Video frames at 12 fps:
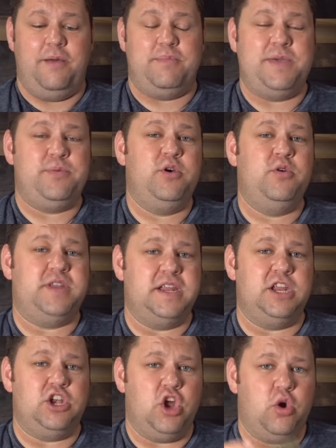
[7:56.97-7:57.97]
People who
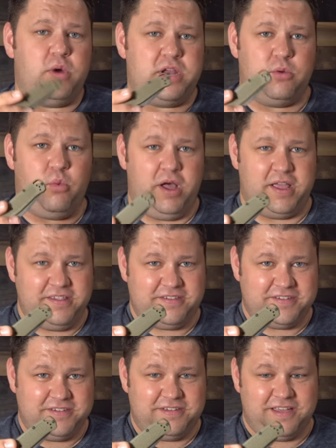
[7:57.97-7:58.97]
didn't know what it
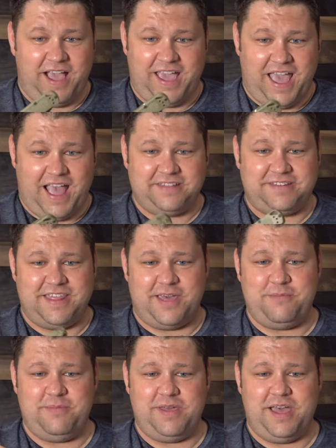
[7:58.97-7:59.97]
was, I asked
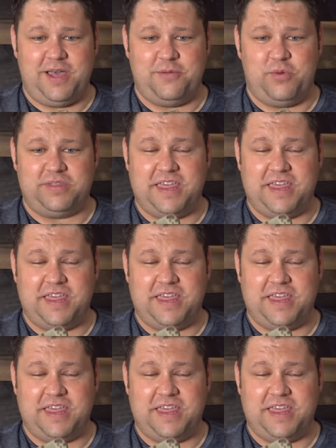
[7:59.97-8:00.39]
them um, what